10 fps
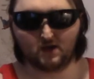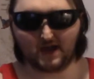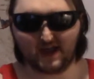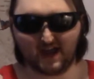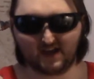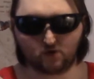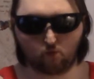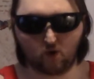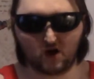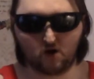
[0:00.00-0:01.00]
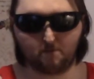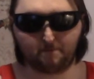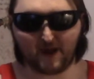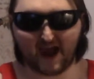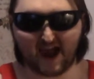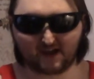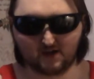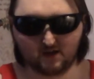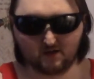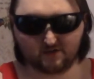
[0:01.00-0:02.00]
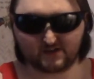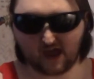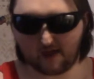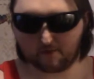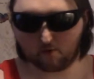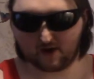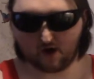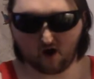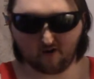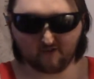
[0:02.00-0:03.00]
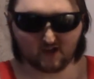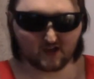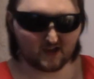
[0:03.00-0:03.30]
And we're back. The timer went off,